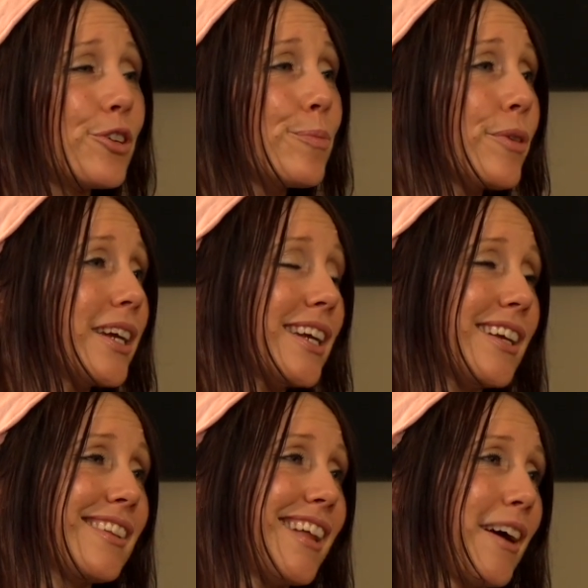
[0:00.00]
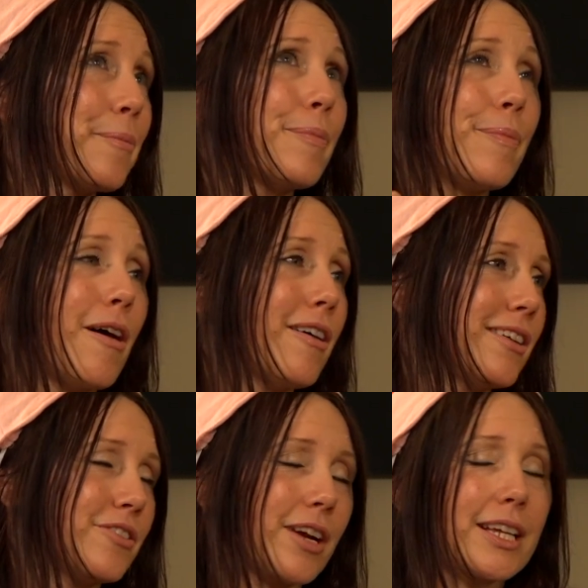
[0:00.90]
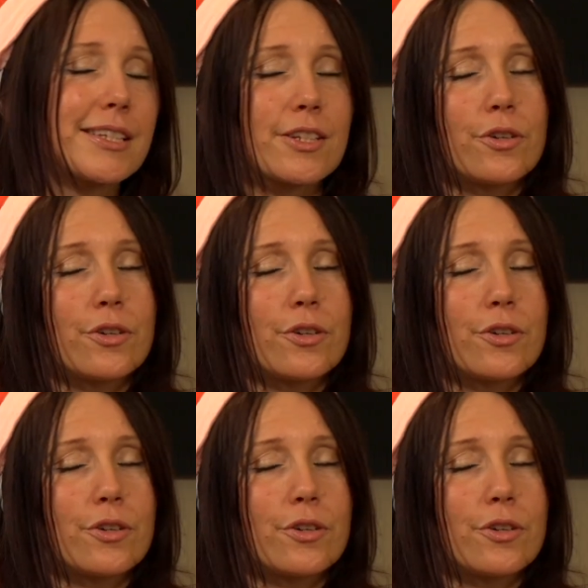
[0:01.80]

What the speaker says: you're breaking that bond, right? So